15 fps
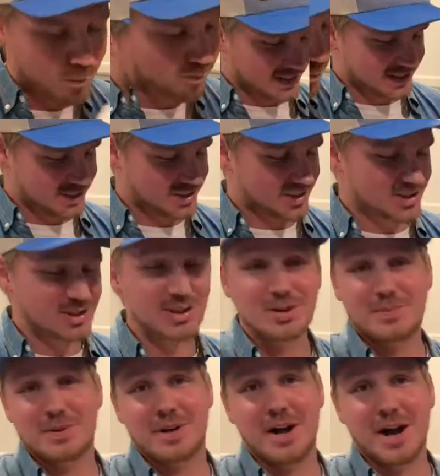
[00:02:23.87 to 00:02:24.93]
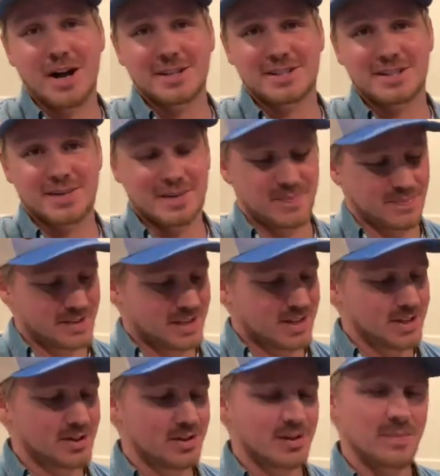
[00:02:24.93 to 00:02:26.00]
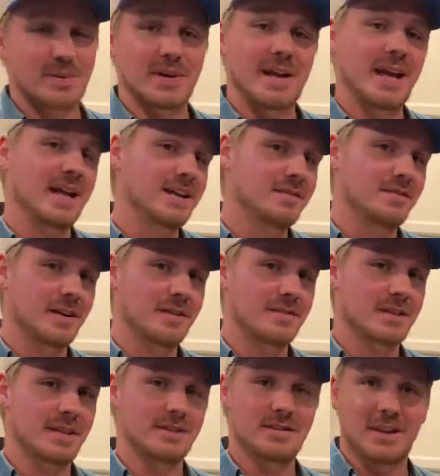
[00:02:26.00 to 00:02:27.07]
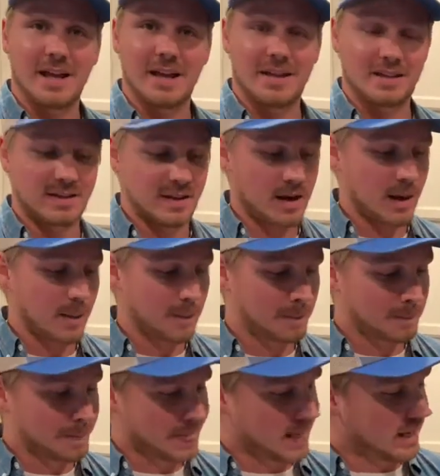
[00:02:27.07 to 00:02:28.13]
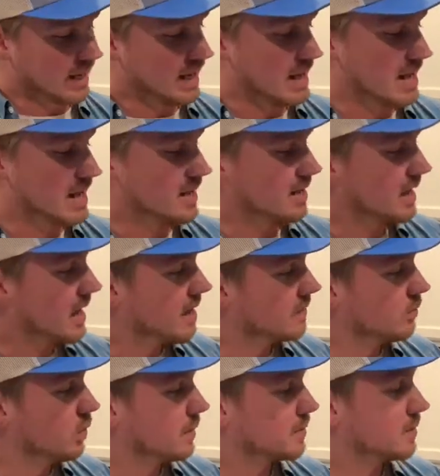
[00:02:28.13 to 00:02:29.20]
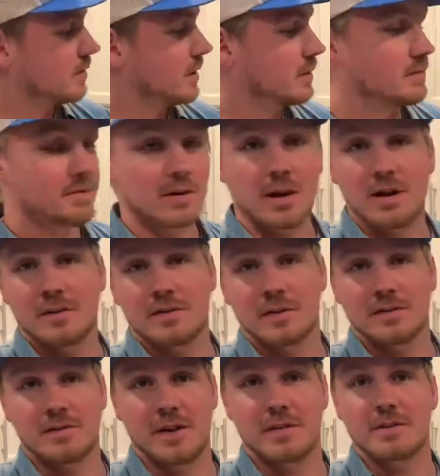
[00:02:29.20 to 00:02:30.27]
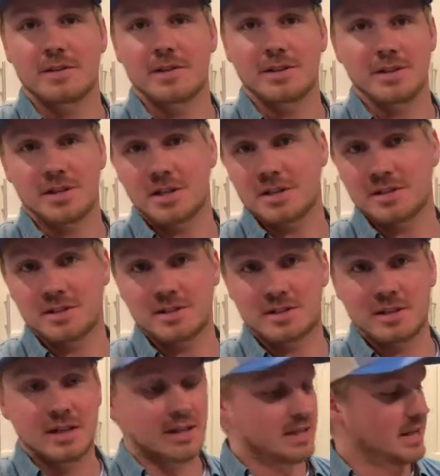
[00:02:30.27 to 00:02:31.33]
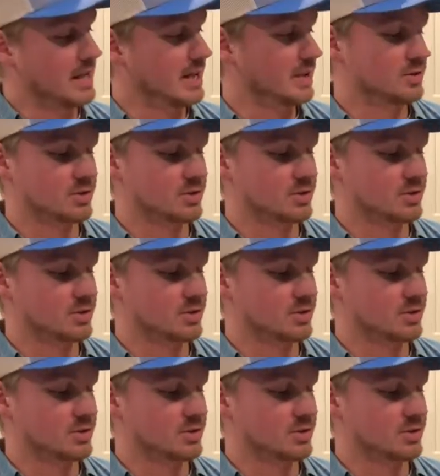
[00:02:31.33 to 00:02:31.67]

Super awesome. You could put any flavor that you like in there and have whipped cream for all of your favorite desserts and